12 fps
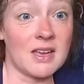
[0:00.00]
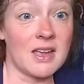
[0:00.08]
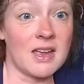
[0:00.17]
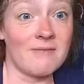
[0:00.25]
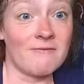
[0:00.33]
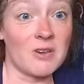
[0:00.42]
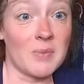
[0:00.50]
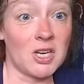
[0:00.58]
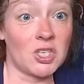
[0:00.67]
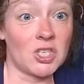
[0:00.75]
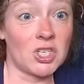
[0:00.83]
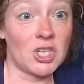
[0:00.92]

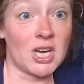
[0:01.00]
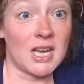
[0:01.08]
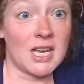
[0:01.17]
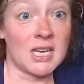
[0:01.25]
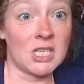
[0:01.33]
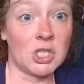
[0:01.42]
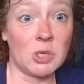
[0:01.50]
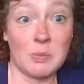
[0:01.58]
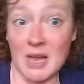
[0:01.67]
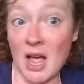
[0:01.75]
information to be